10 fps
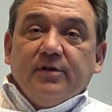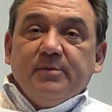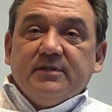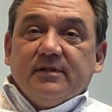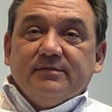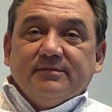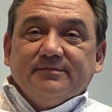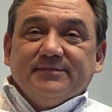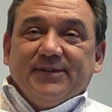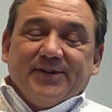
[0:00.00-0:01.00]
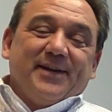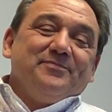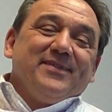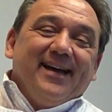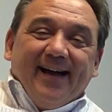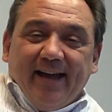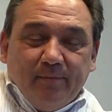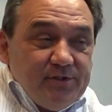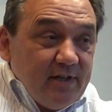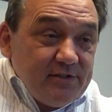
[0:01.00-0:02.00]
myself? Okay. Hi,
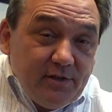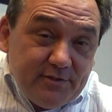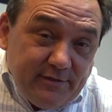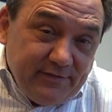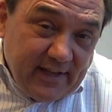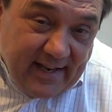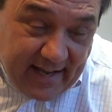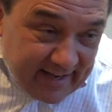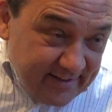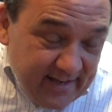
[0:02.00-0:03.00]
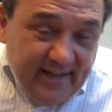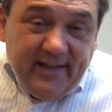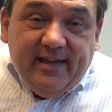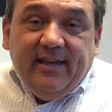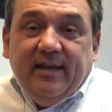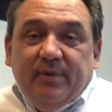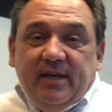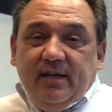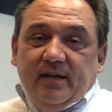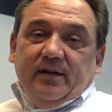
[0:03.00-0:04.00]
I'm Chuck Joseph, and I am
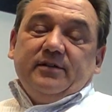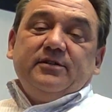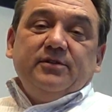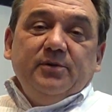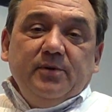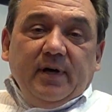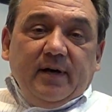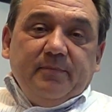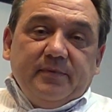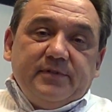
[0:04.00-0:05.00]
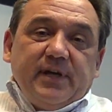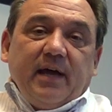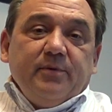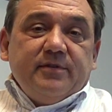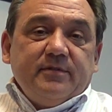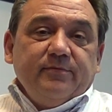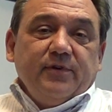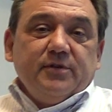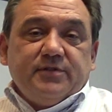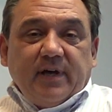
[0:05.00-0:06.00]
here to chat with some
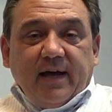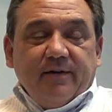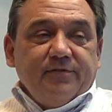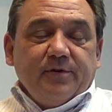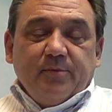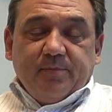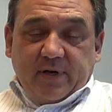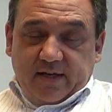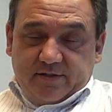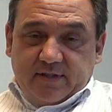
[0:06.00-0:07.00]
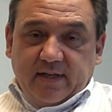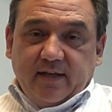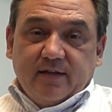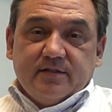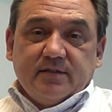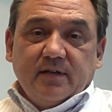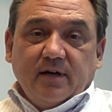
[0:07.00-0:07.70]
folks from what my understanding is,